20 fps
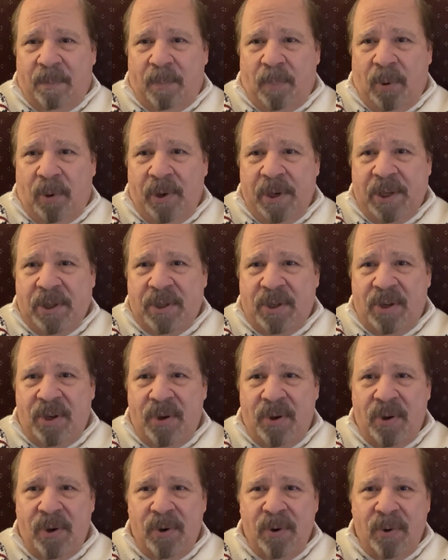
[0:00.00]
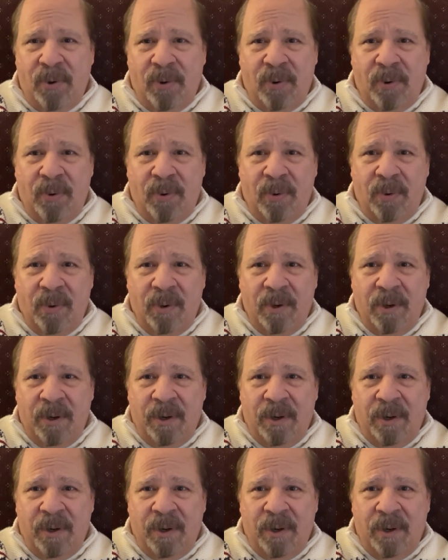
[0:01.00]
0.2